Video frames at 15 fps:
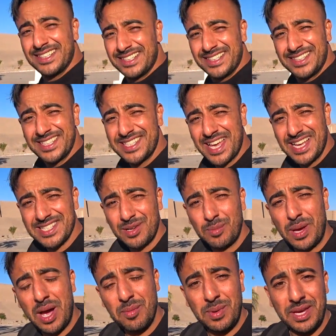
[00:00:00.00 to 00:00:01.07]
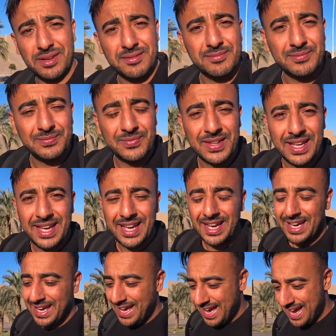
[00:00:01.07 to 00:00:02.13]
this castle behind me,
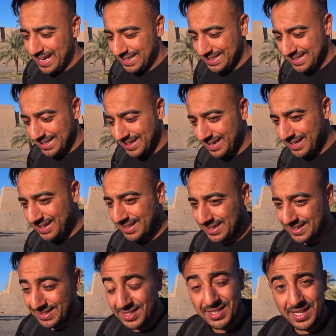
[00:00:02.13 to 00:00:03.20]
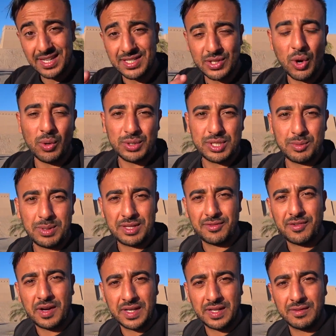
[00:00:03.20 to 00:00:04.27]
and this is going to be the
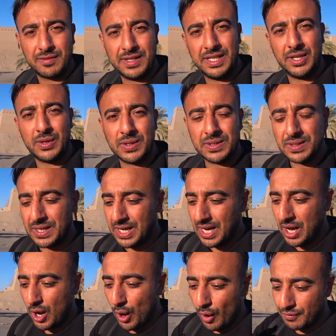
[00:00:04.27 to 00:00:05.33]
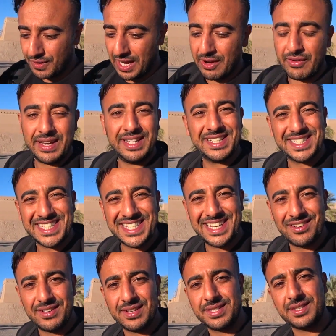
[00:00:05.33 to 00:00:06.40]
final video of the Iranian
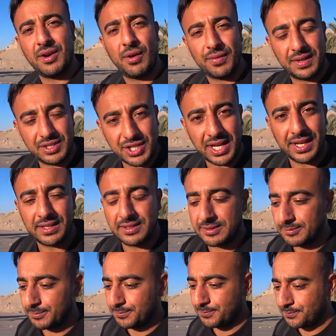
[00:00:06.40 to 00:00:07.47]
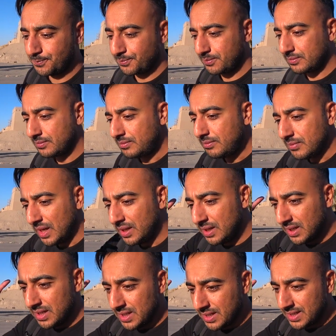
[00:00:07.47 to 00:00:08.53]
series on the channel.
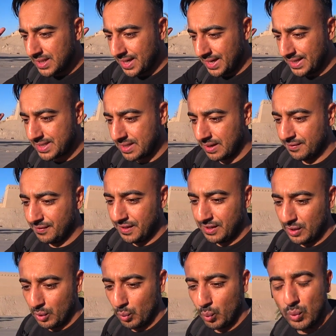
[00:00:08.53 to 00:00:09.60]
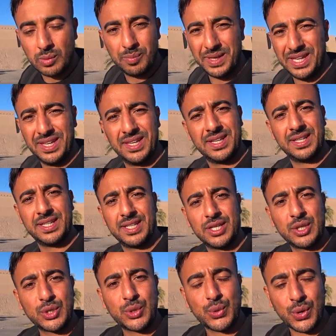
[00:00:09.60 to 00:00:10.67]
The next video will be
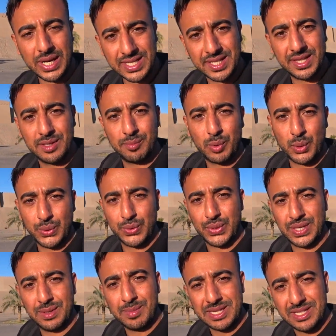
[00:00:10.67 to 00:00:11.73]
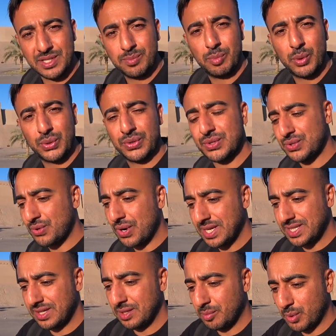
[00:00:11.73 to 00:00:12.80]
crossing the border, limitless borders,
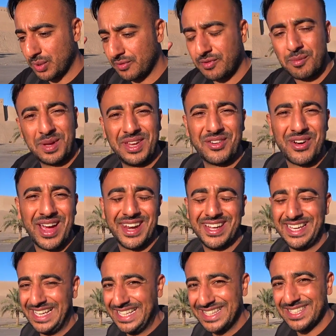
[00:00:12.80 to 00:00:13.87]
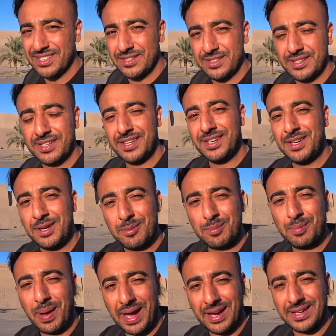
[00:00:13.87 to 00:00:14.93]
crossing the border from Iran into
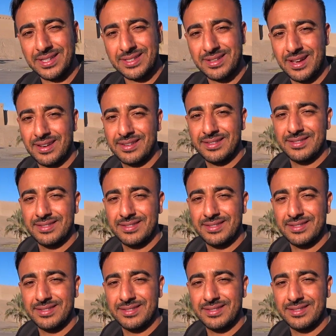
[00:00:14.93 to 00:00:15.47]
Pakistan.